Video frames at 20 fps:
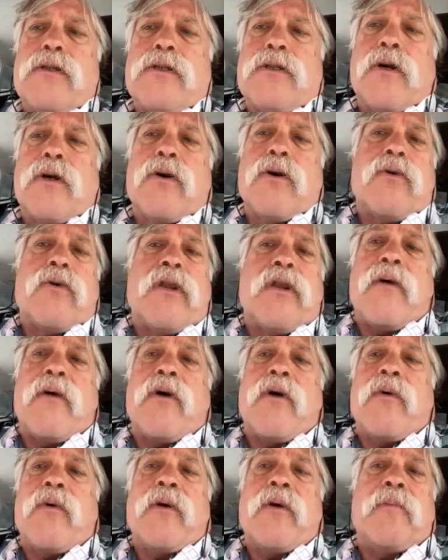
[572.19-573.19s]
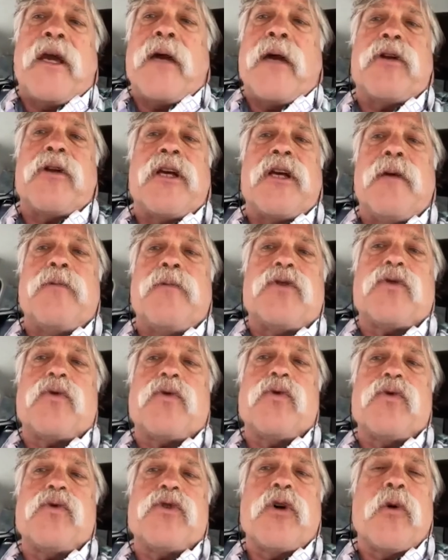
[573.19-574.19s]
So that way we'd be able to keep the
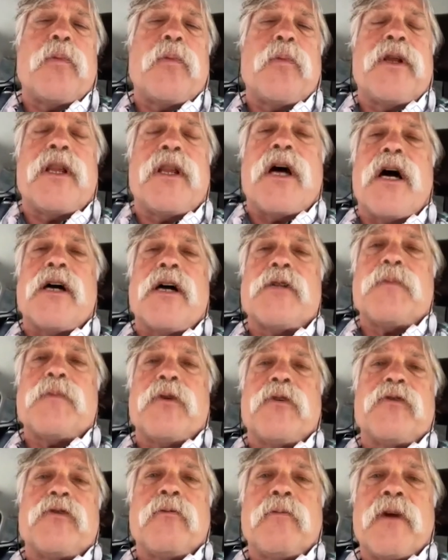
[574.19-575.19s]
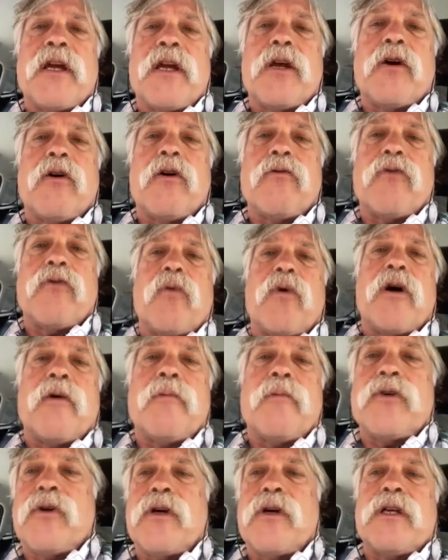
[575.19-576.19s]
schools open and the hospitals from getting
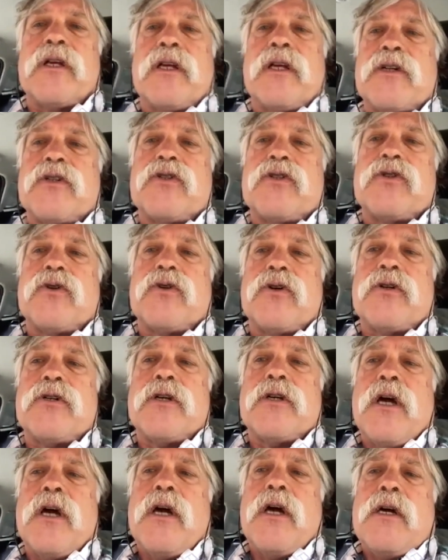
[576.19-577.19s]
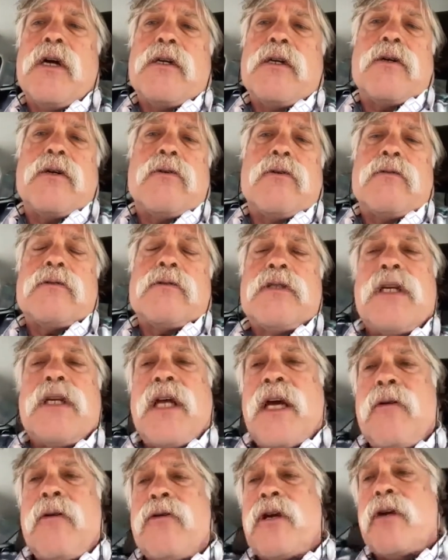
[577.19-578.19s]
overwhelmed during the next surge. So
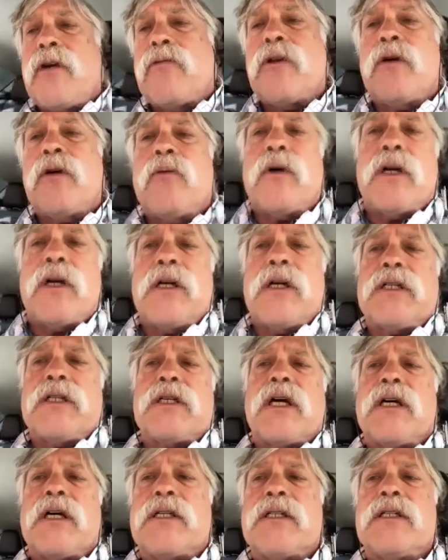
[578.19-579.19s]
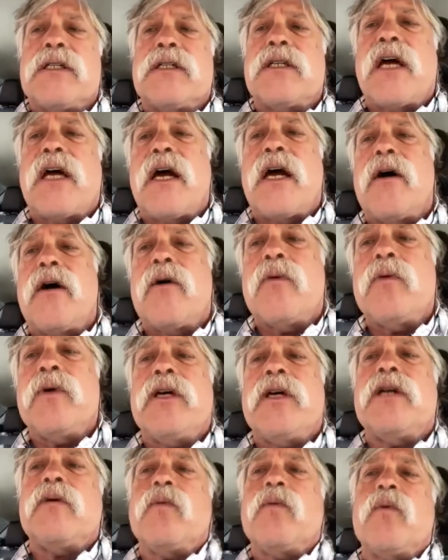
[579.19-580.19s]
today, what I really want to discuss is how
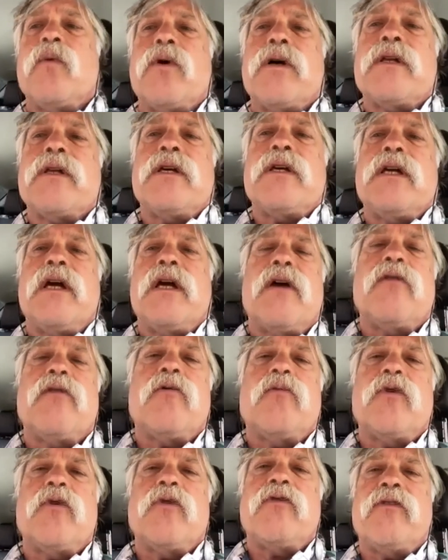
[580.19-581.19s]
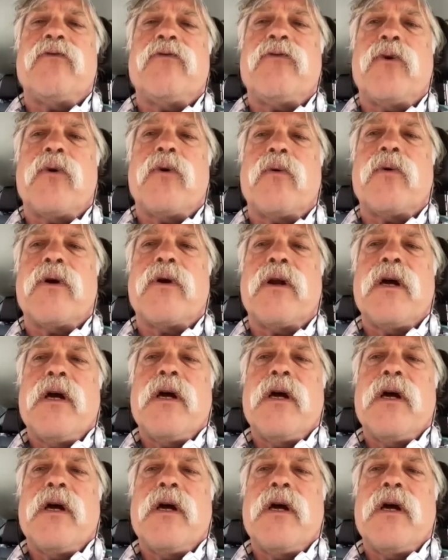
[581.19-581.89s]
we can work together moving forward.